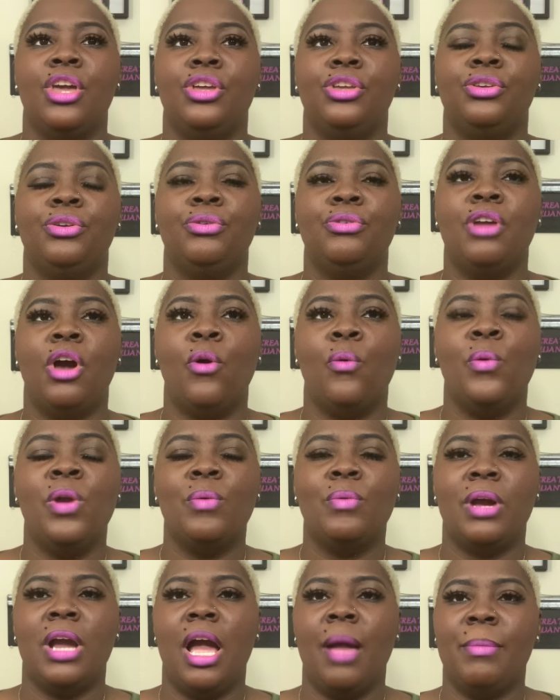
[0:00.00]
you know, we
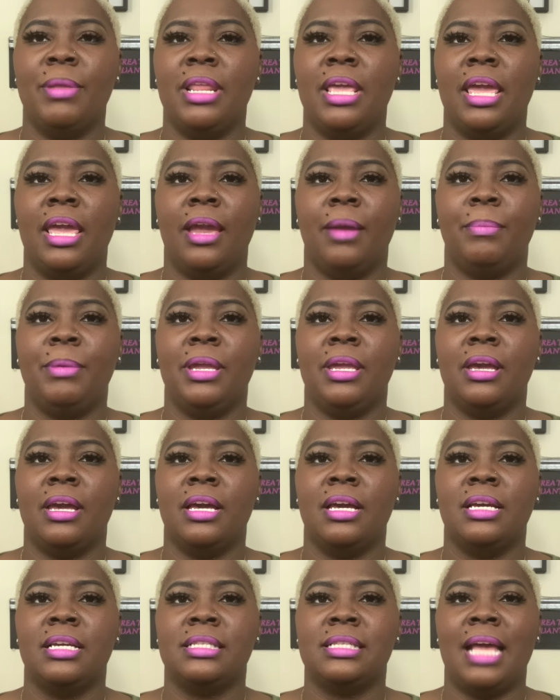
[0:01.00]
were coming here
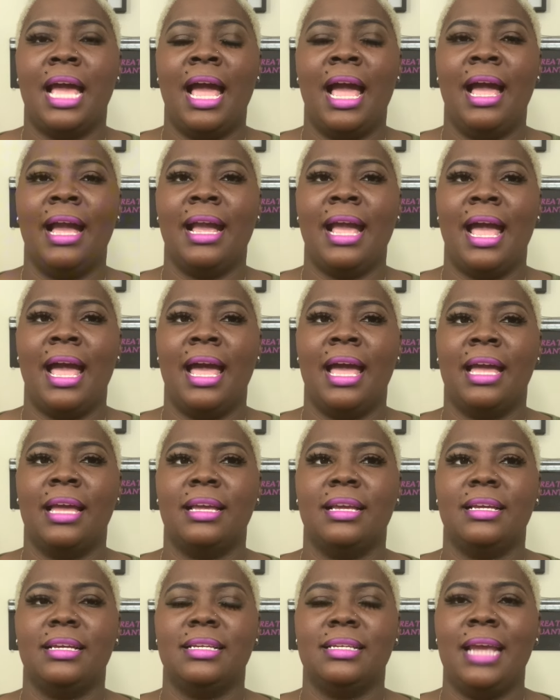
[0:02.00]
because I got
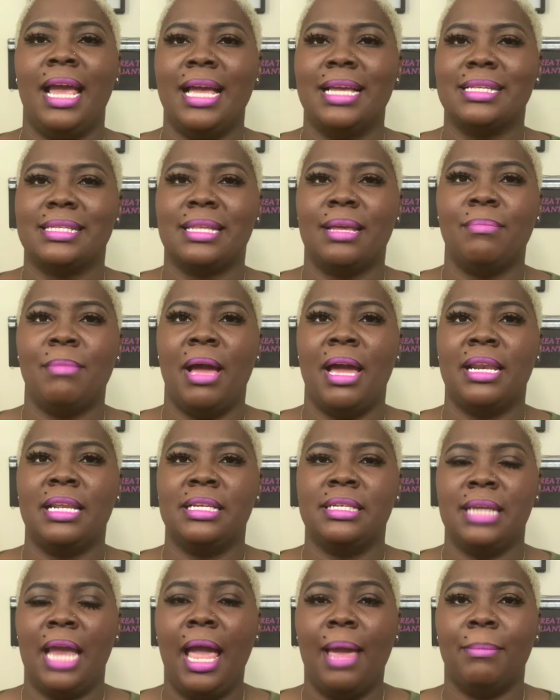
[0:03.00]
shot.
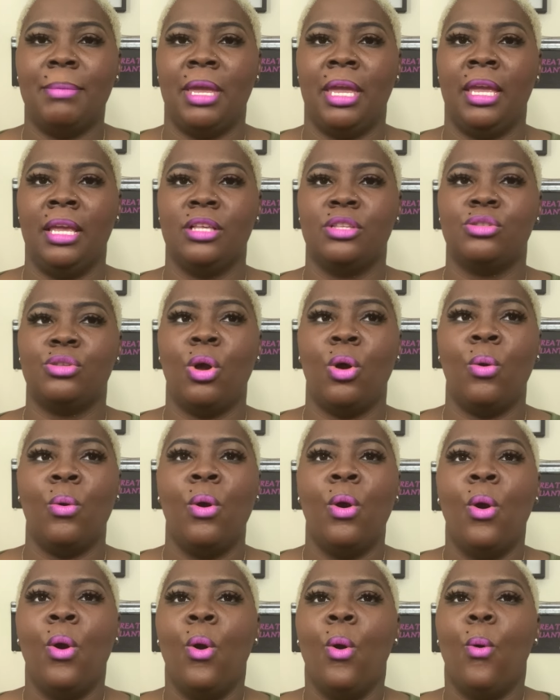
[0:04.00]
Somebody shot me.
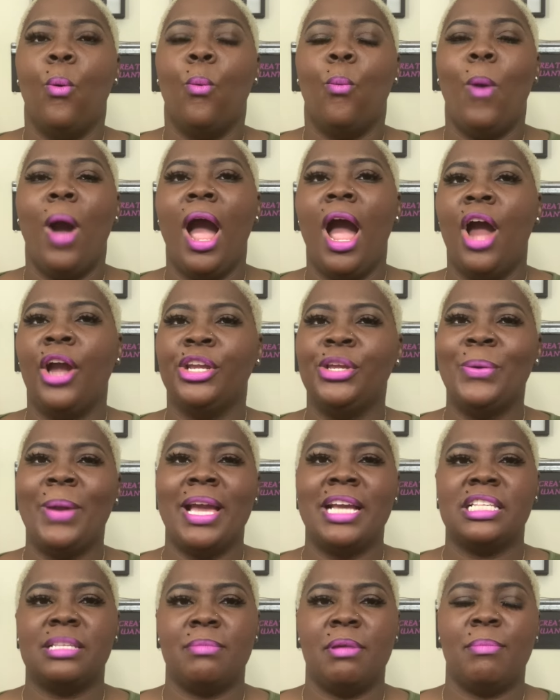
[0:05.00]
So why are you
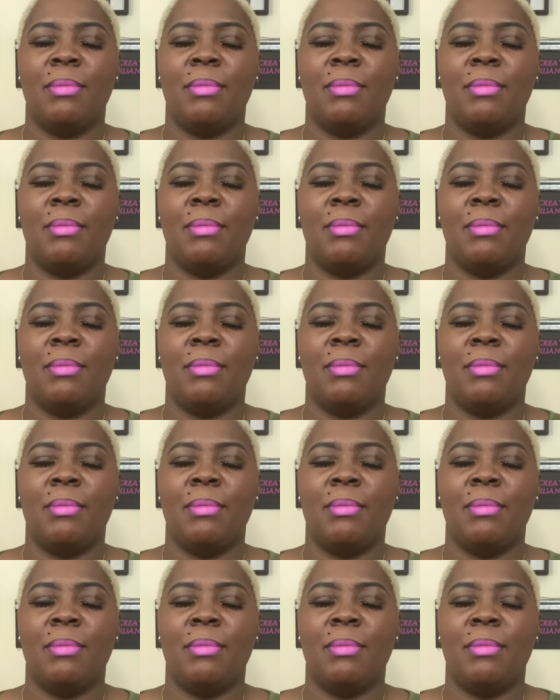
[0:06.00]
asking me